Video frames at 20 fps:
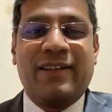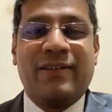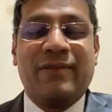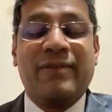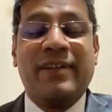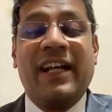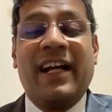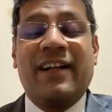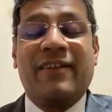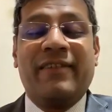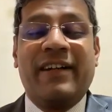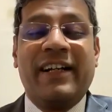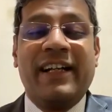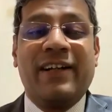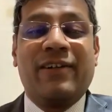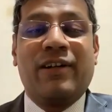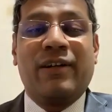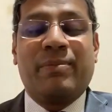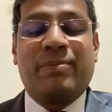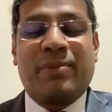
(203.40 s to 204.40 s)
We had a very
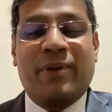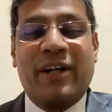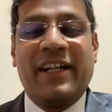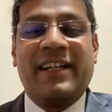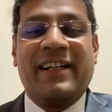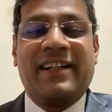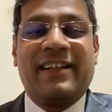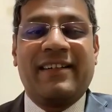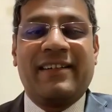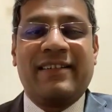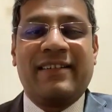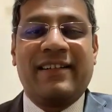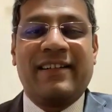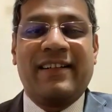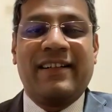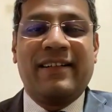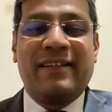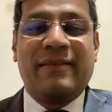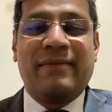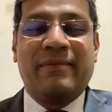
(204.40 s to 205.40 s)
good point,
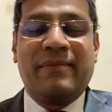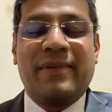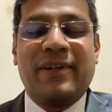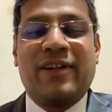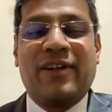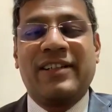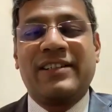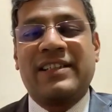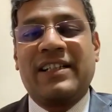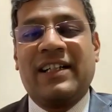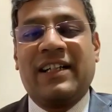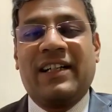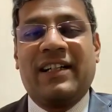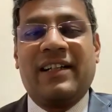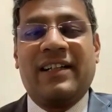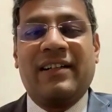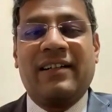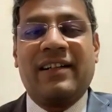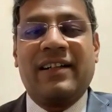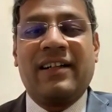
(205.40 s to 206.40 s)
because
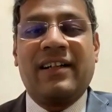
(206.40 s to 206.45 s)
the